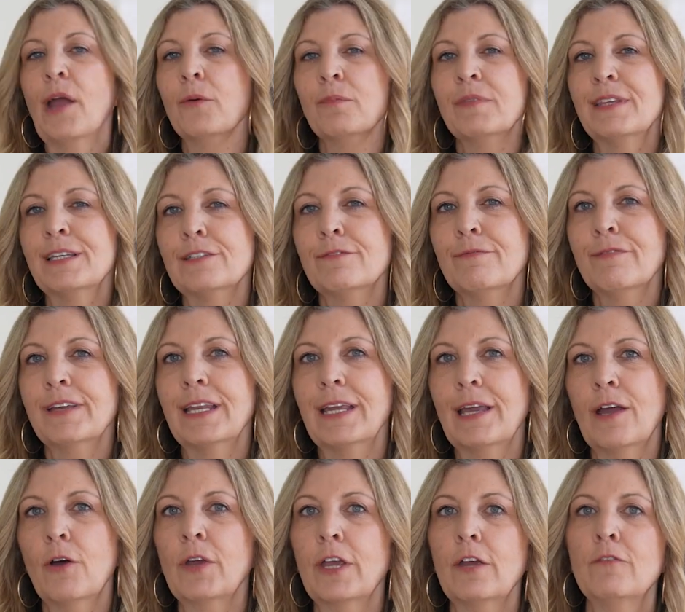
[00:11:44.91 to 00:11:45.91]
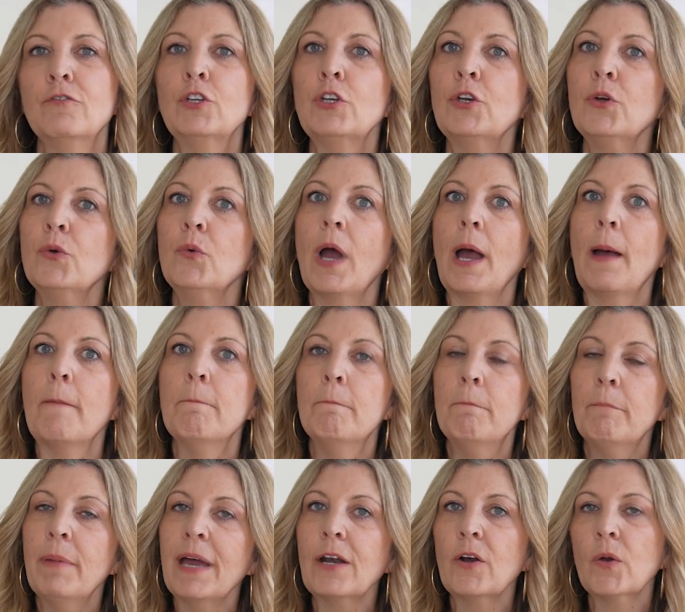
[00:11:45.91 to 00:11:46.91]
I hope this video gives you a
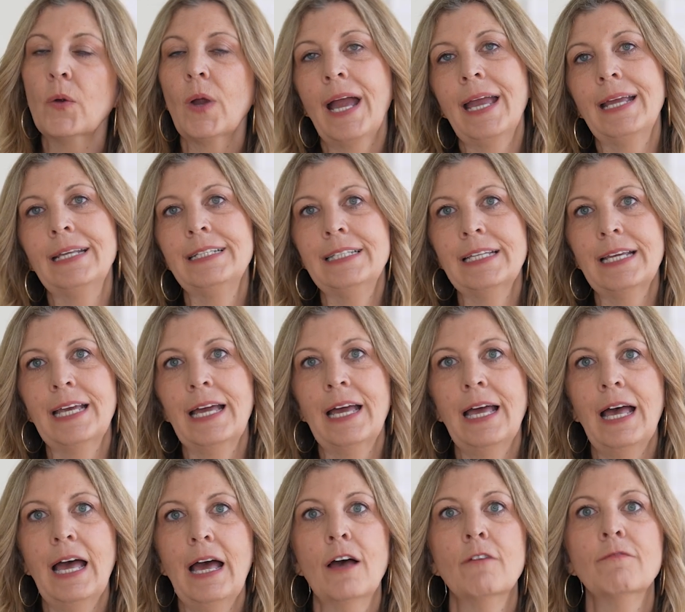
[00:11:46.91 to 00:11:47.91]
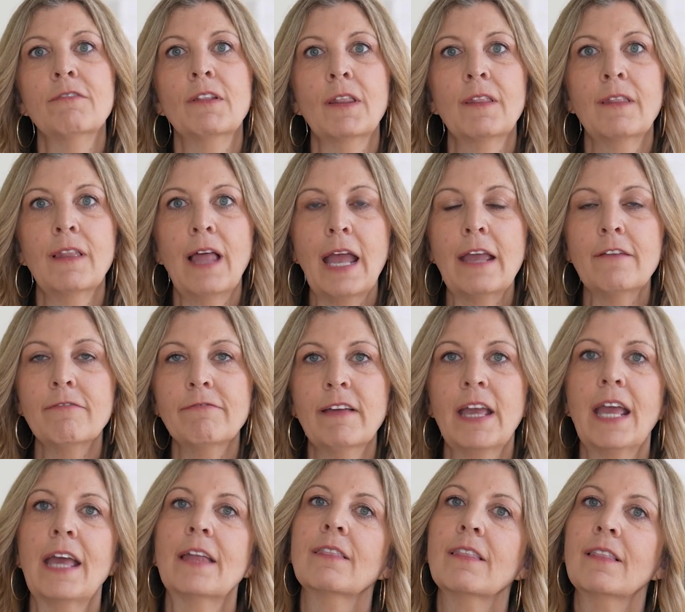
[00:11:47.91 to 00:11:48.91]
better idea of life
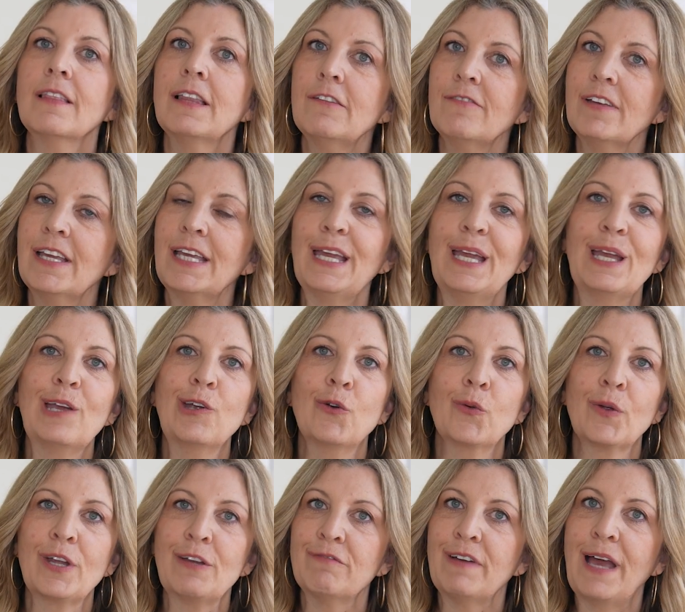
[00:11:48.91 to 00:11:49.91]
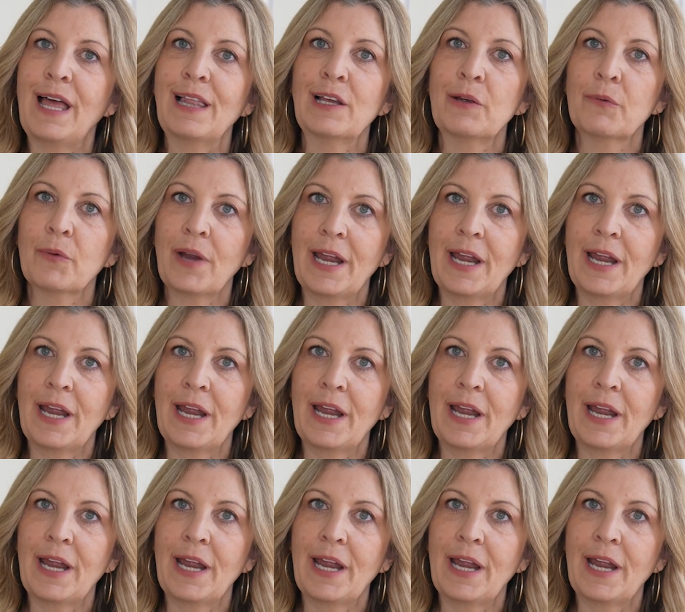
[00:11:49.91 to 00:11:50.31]
and living in Green Valley